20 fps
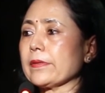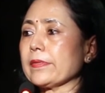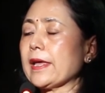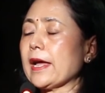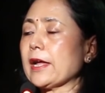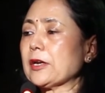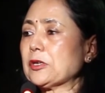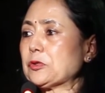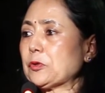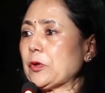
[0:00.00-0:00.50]
they
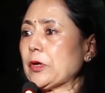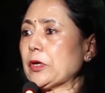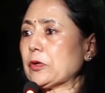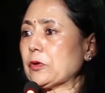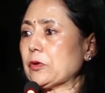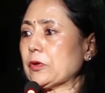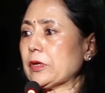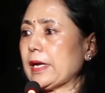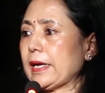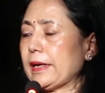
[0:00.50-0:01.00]
are
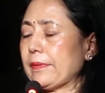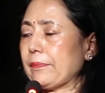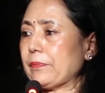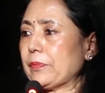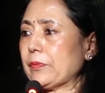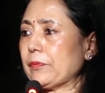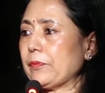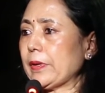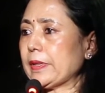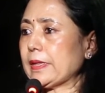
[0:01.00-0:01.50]
doing good
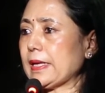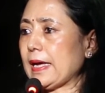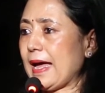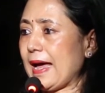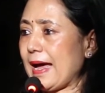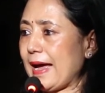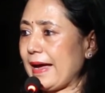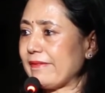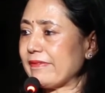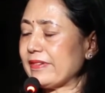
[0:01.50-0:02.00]
with a
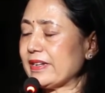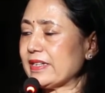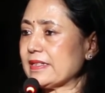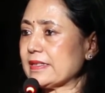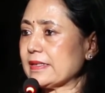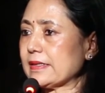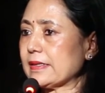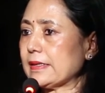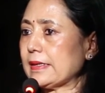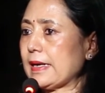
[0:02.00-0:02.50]
high
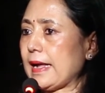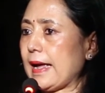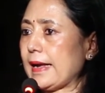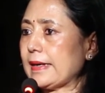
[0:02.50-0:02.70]
return,